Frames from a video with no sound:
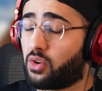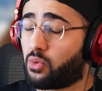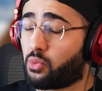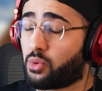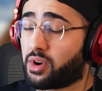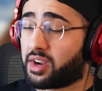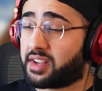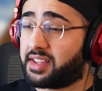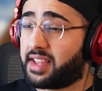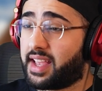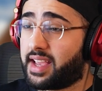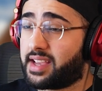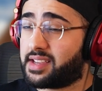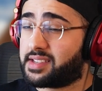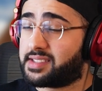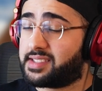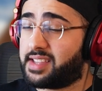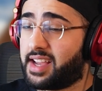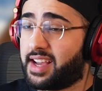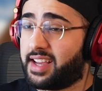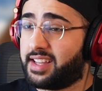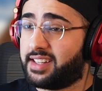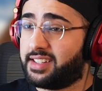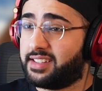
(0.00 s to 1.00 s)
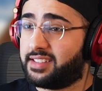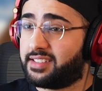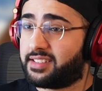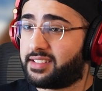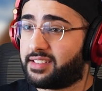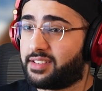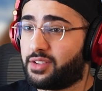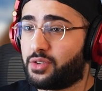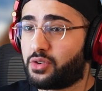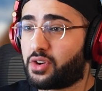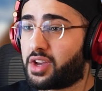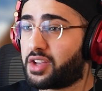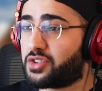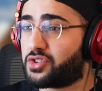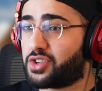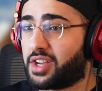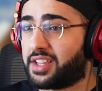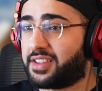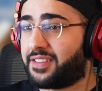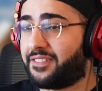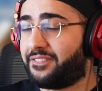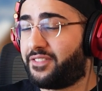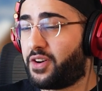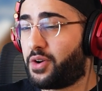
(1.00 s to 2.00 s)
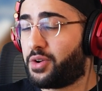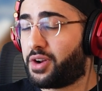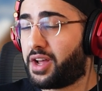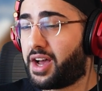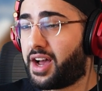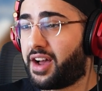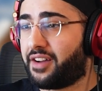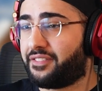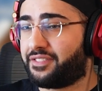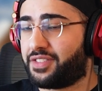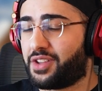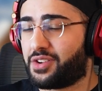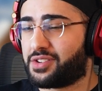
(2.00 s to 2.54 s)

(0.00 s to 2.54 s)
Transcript: your workday is done, you can shut the phone off.